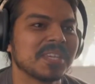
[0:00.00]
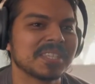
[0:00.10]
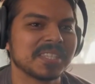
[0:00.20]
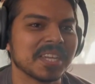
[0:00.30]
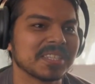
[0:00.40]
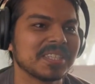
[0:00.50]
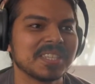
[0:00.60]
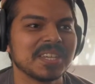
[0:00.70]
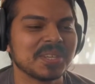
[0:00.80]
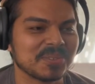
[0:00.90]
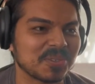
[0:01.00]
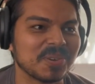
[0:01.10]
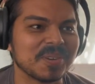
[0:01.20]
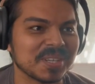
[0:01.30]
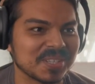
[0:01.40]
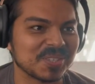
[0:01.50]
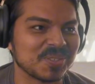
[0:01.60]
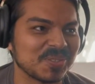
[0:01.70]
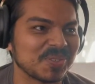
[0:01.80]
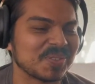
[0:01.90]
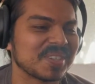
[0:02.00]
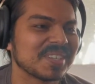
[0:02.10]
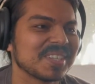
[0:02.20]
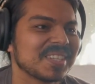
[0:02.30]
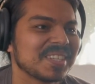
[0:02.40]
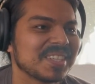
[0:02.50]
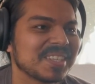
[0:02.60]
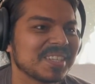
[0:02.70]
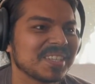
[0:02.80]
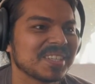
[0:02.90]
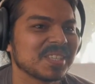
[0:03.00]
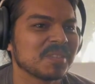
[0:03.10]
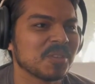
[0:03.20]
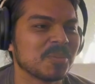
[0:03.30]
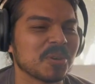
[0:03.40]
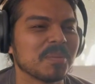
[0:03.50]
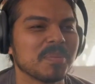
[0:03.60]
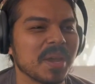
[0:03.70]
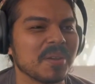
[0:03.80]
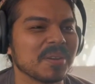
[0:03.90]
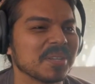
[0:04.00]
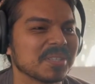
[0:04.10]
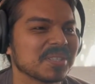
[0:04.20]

as the Team, teen, you're going to feel more embarrassed.